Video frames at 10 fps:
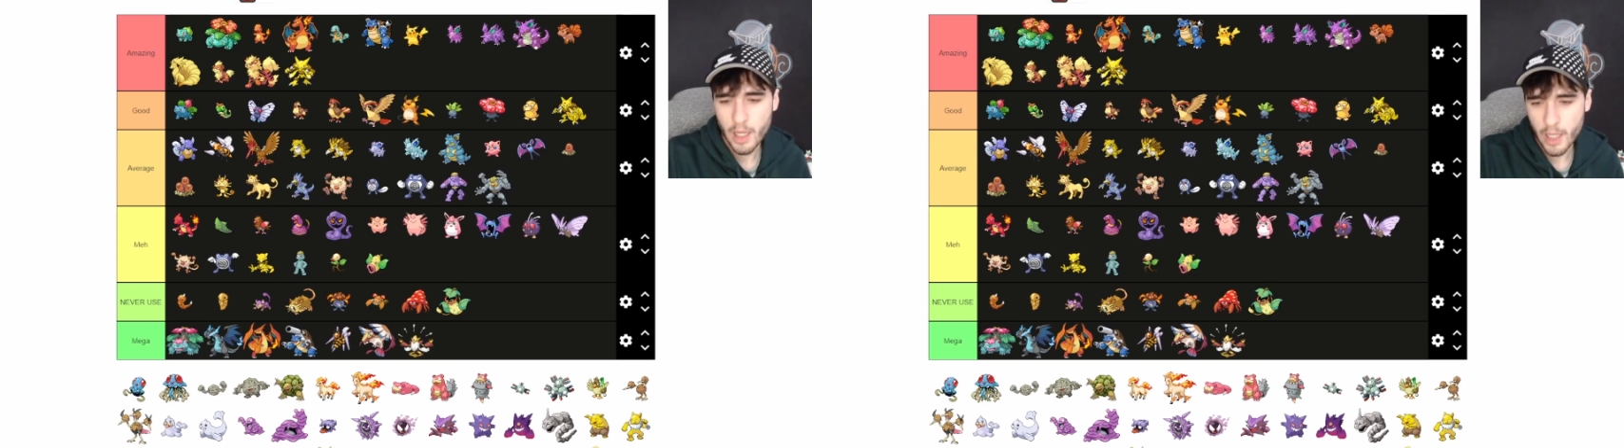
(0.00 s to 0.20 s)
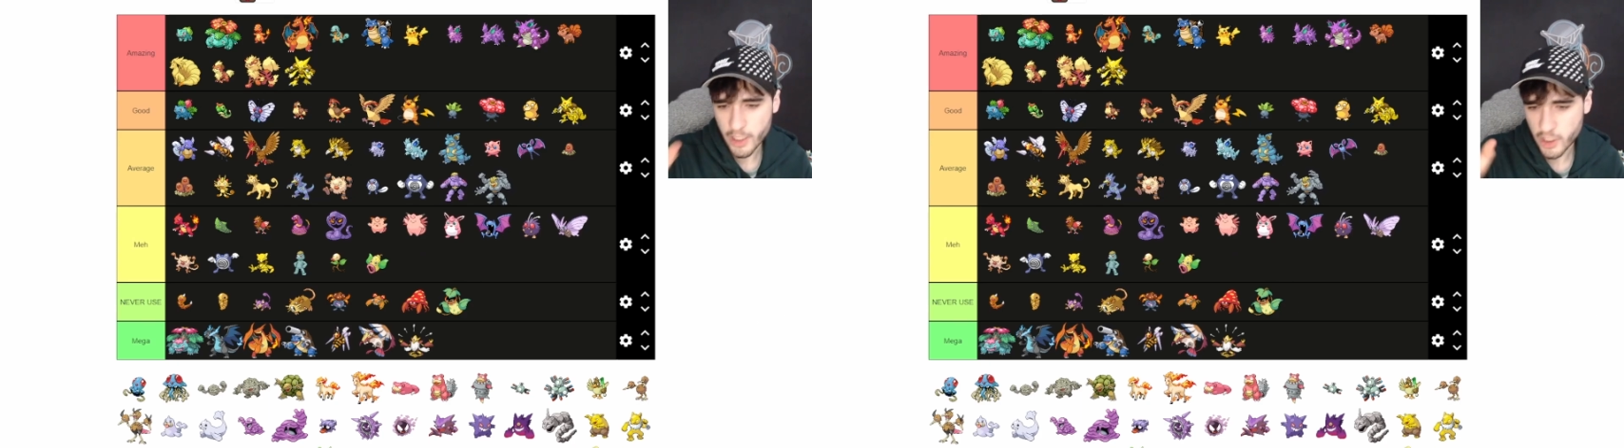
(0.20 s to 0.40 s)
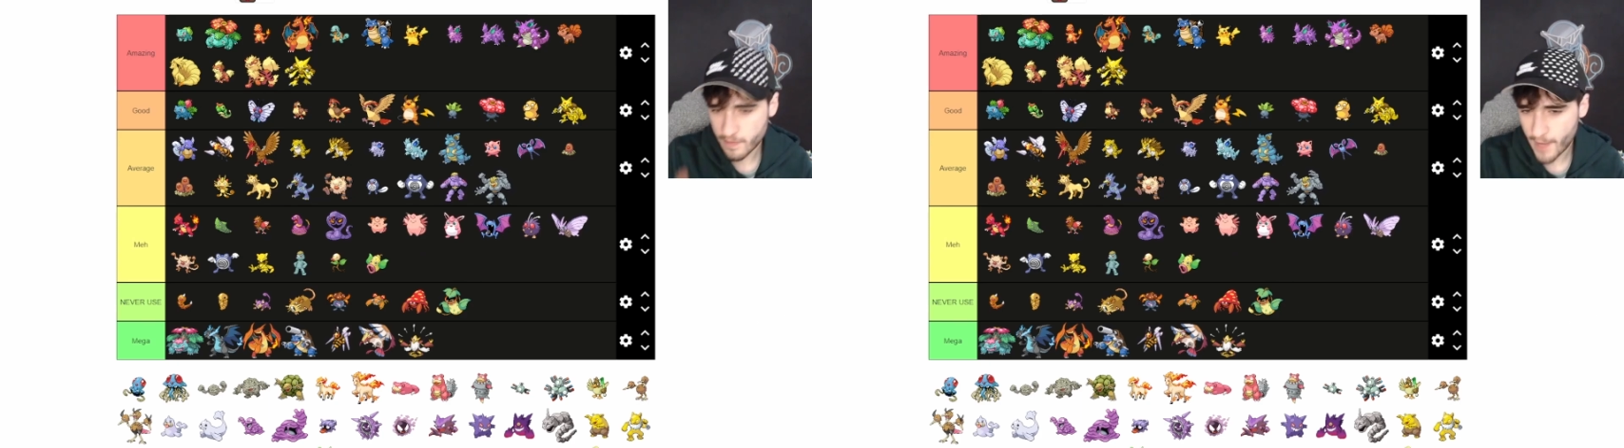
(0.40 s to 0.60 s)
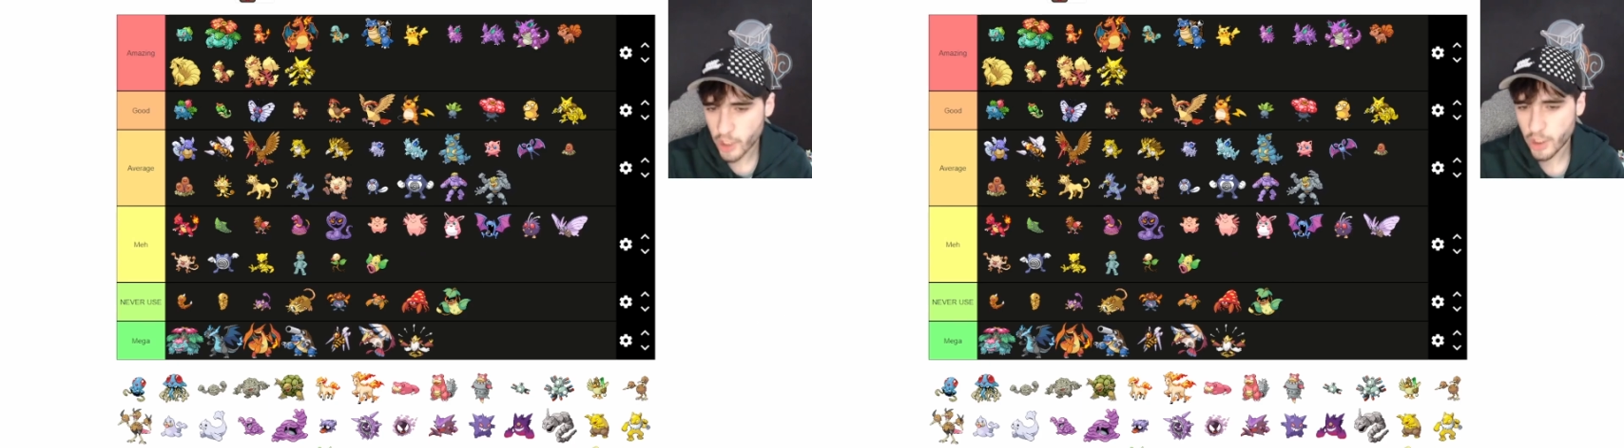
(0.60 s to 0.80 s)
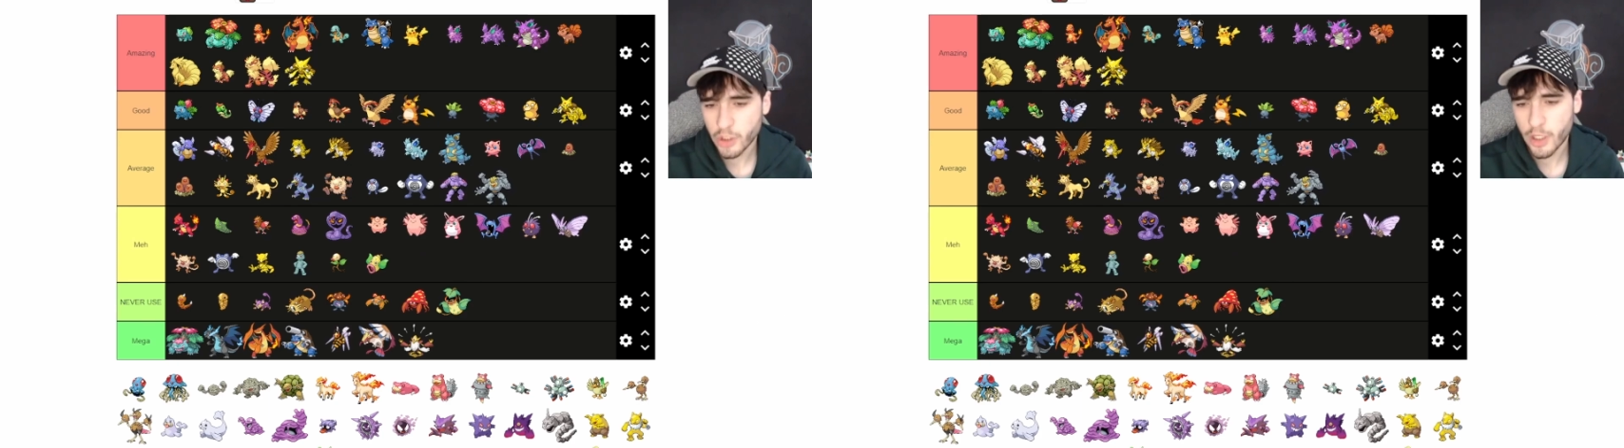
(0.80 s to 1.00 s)

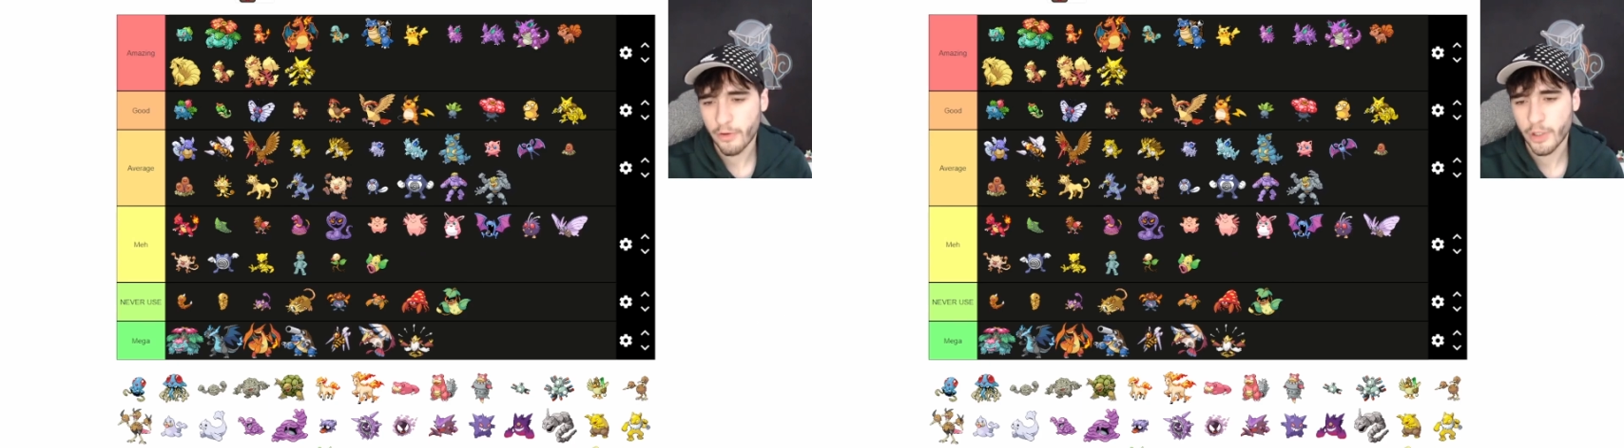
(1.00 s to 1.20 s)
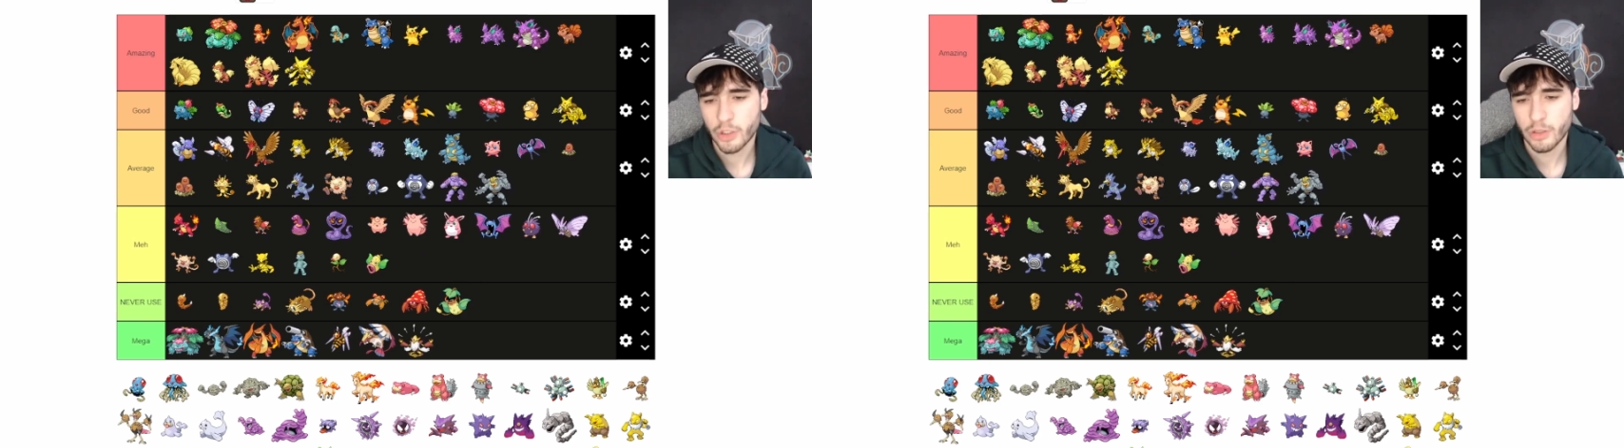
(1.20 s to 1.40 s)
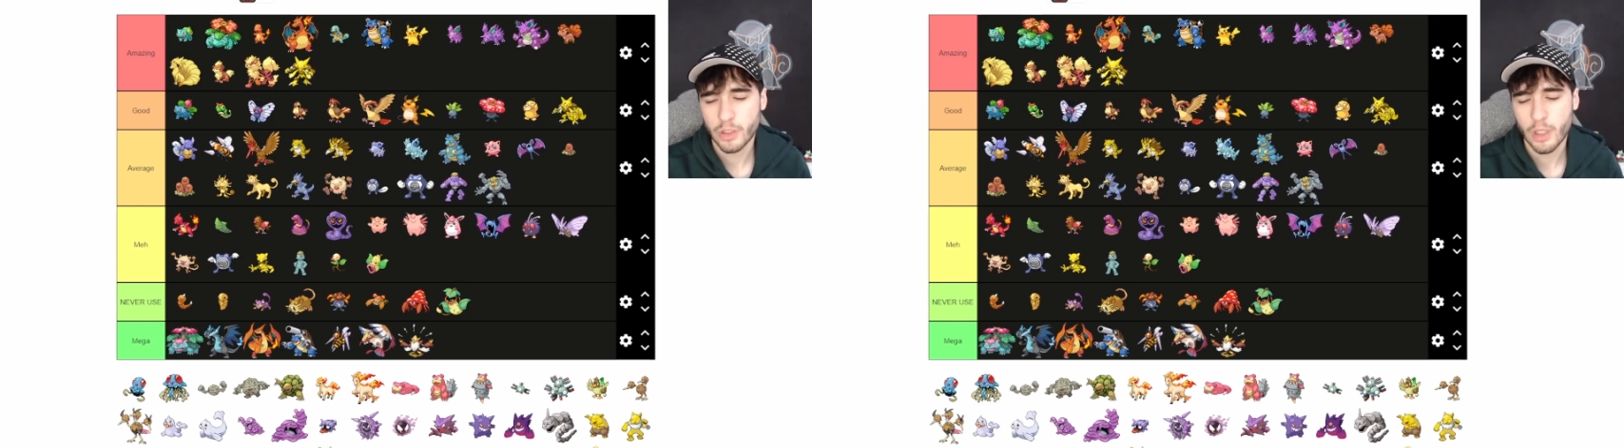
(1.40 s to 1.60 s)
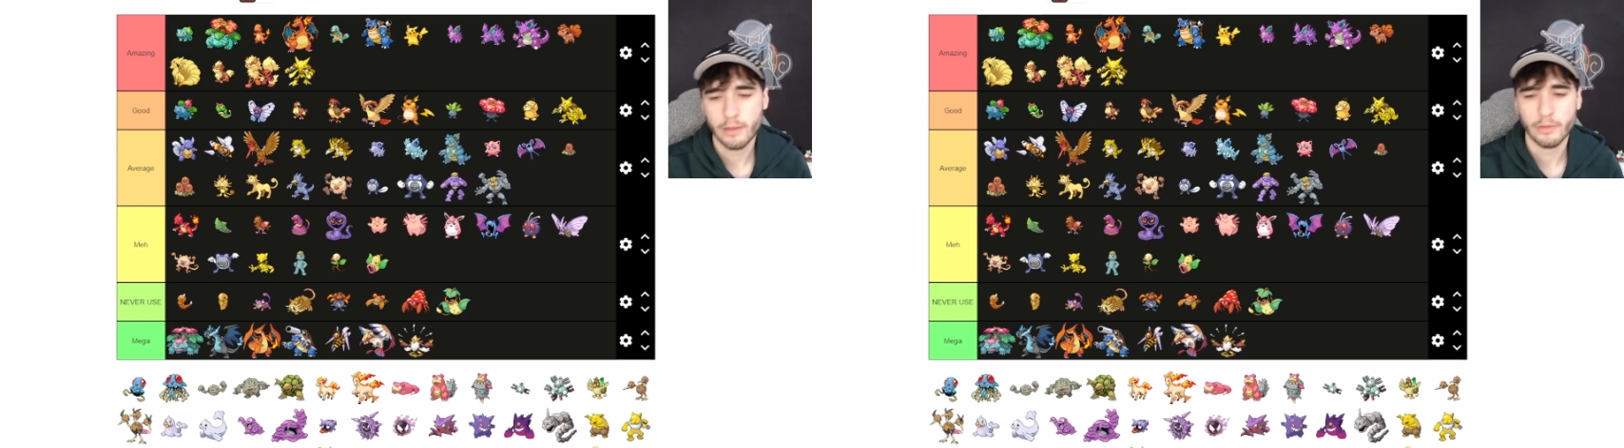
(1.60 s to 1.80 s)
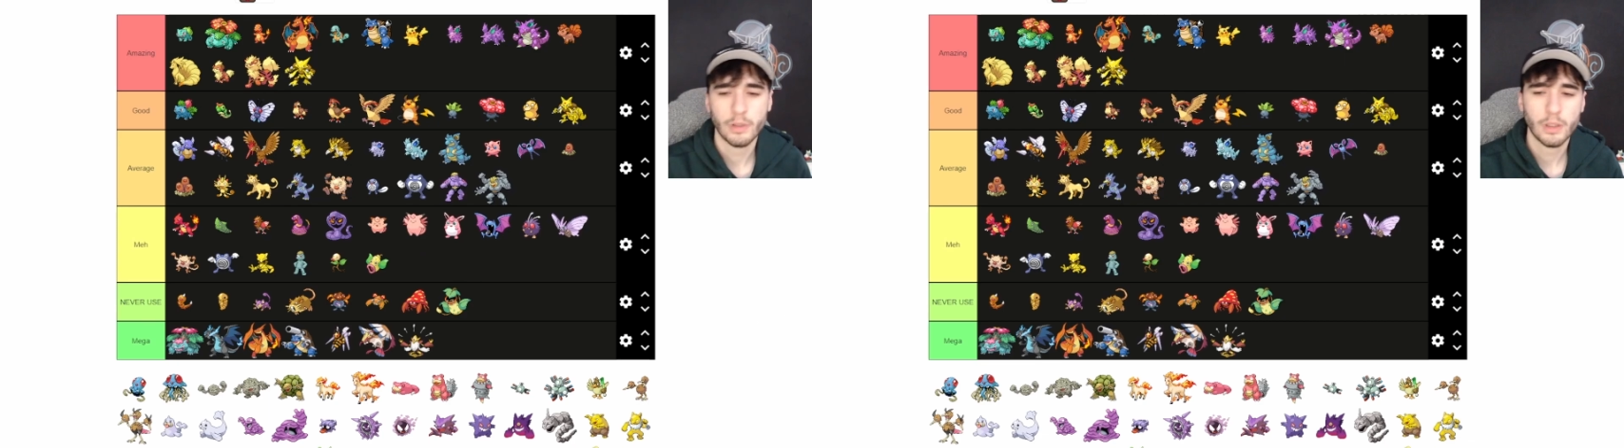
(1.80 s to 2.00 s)
Especially in Generation
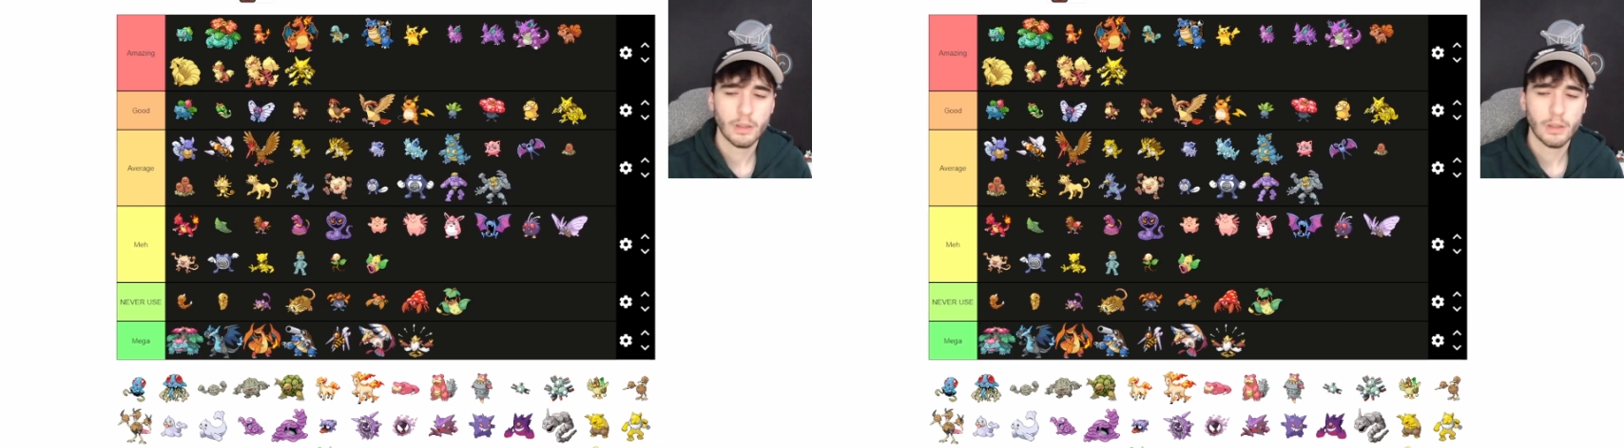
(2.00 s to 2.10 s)
2.